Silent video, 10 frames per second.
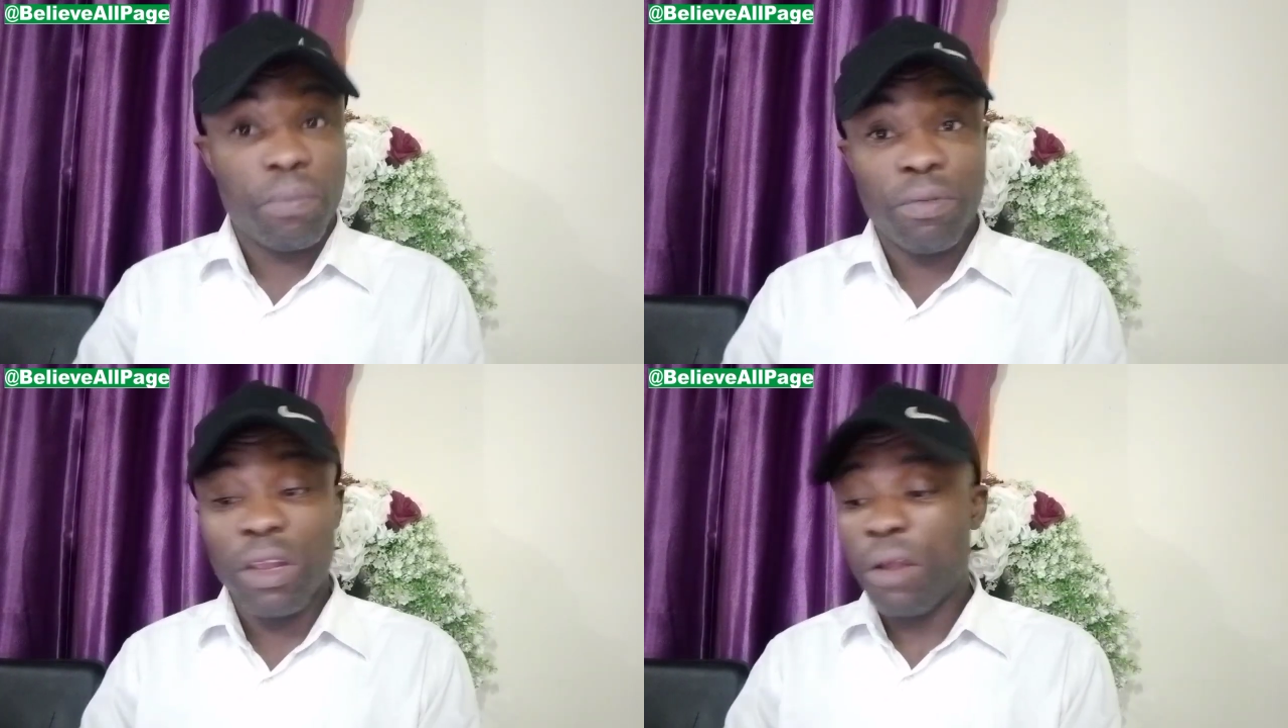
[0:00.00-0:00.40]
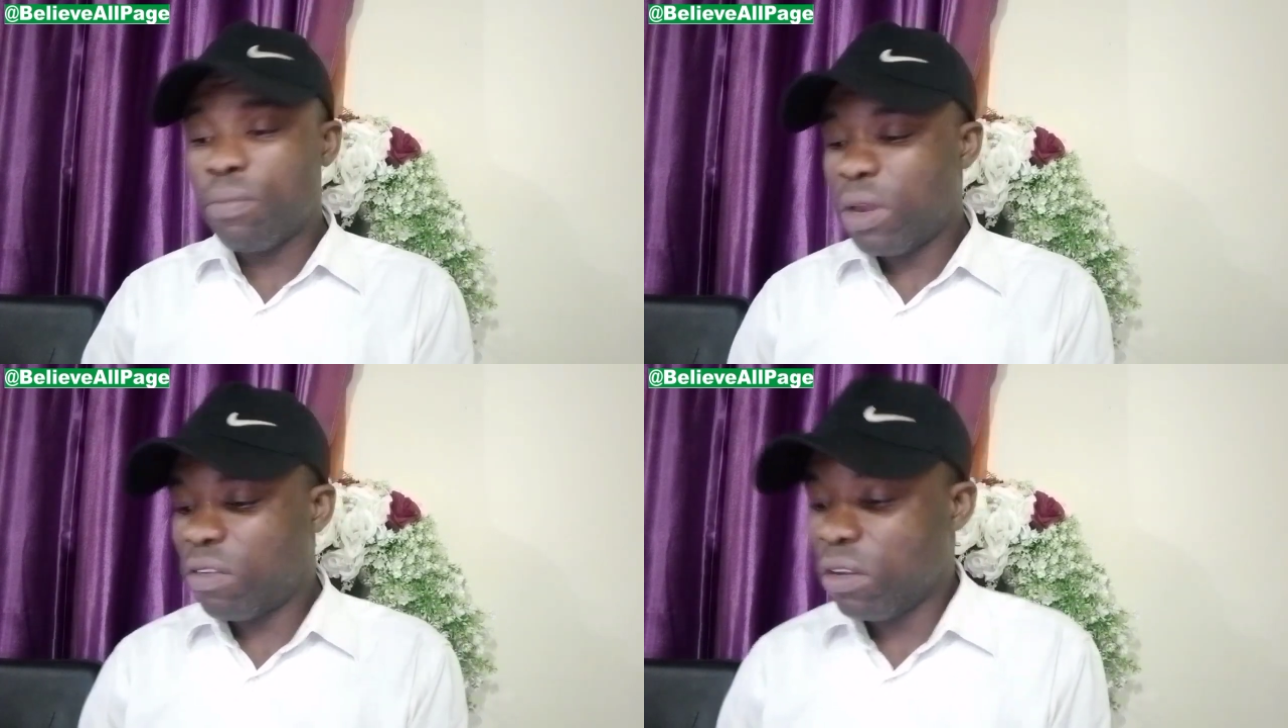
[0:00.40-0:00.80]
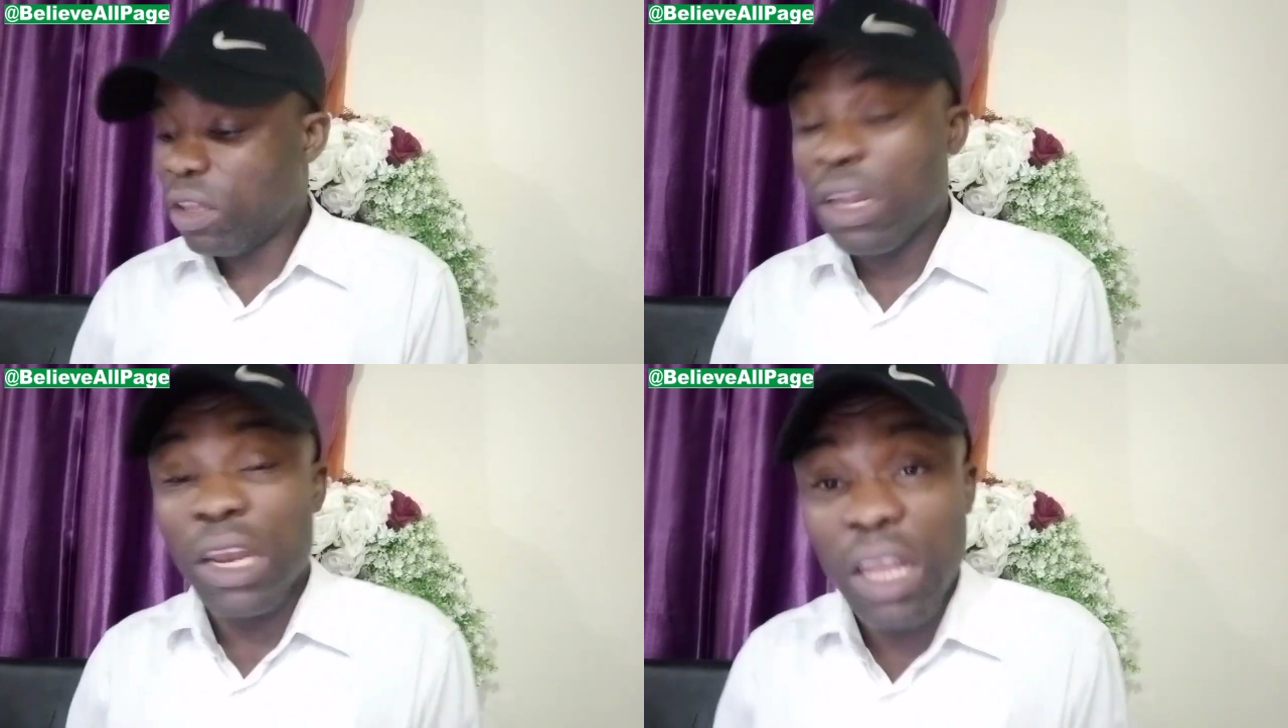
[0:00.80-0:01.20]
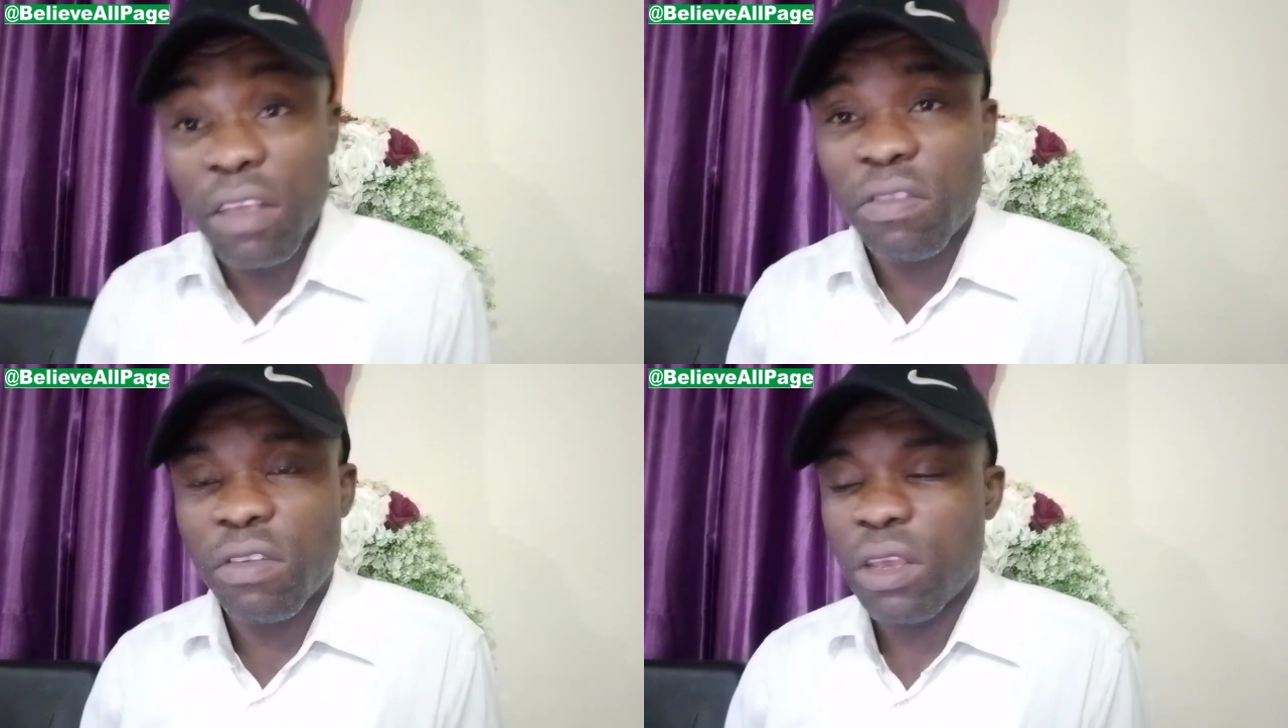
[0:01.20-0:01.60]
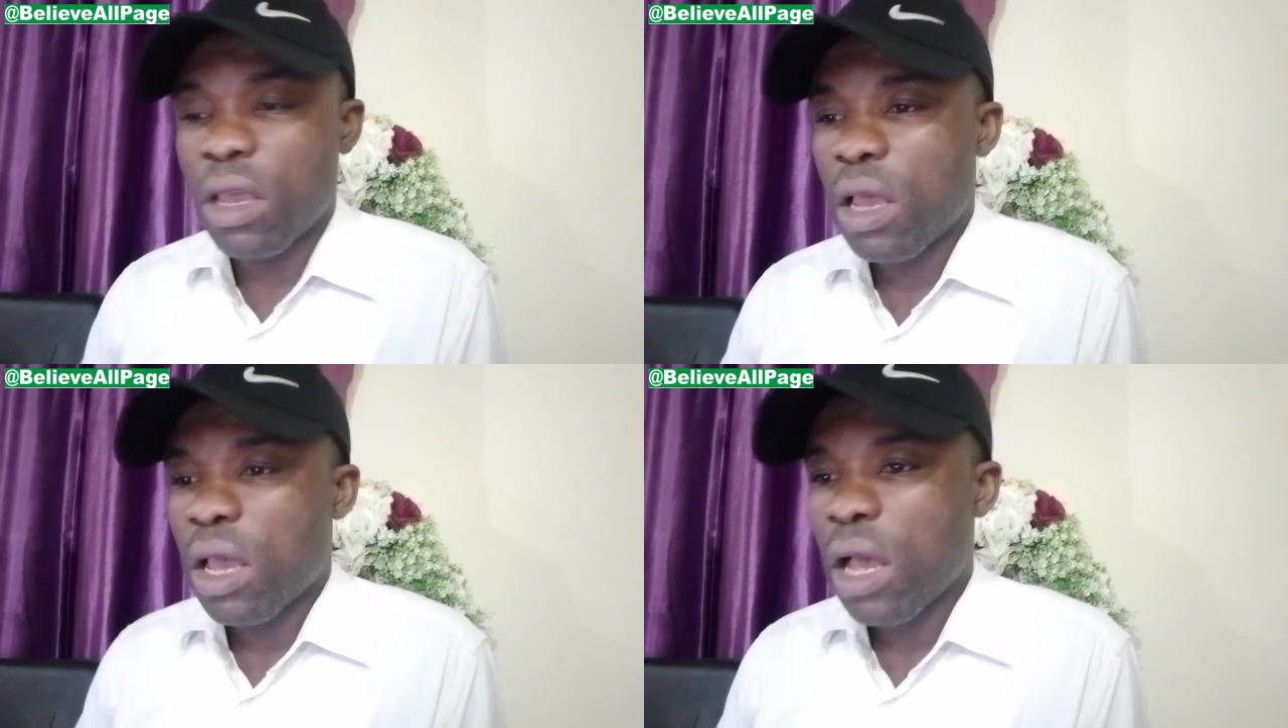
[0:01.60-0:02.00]
celebrating the list
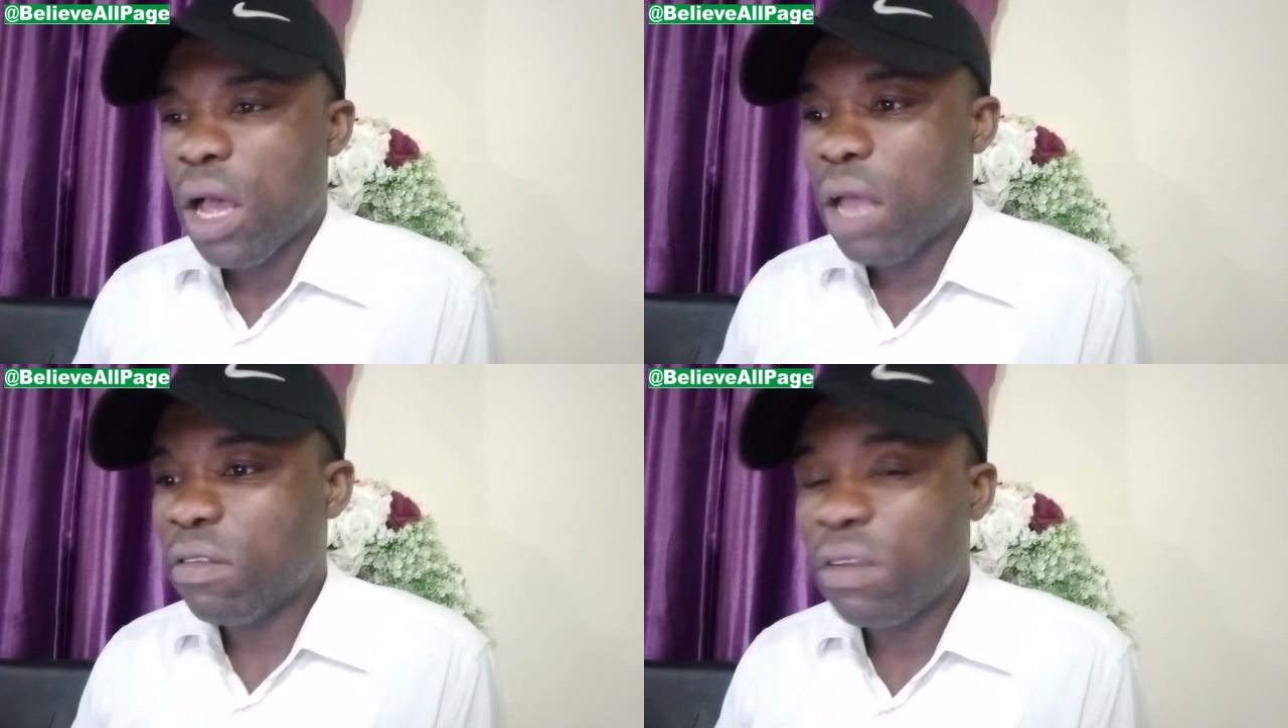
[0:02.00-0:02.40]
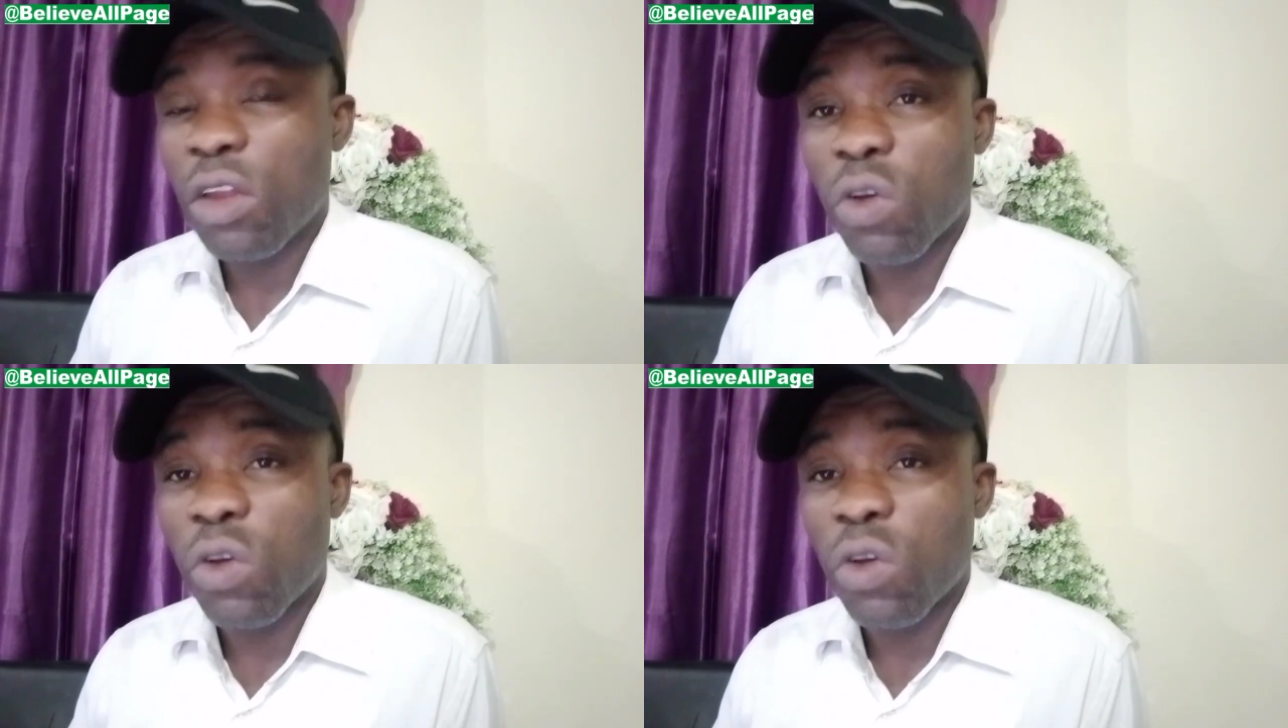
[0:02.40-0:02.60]
and saying,